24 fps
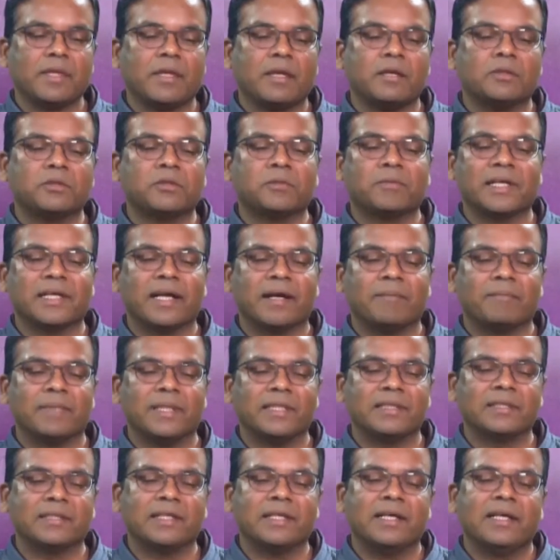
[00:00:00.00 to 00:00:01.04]
So, what
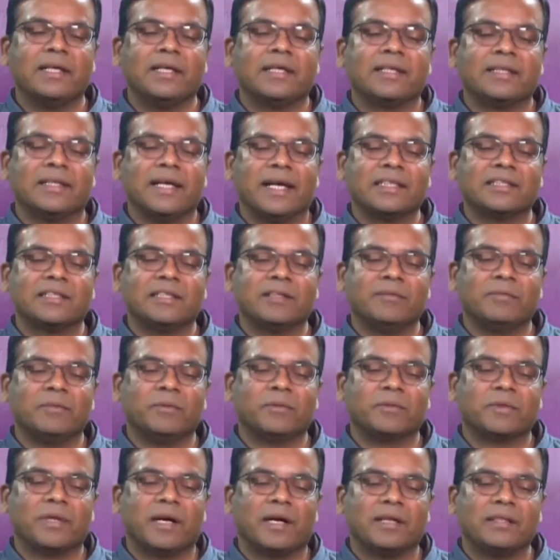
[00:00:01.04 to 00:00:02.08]
happens? The X-ray
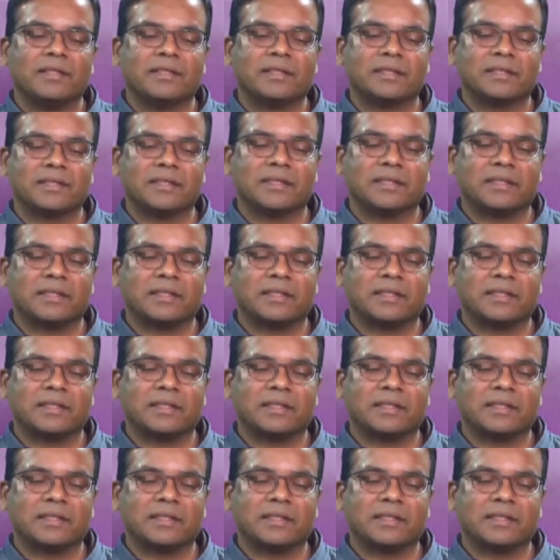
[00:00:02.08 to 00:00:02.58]
photons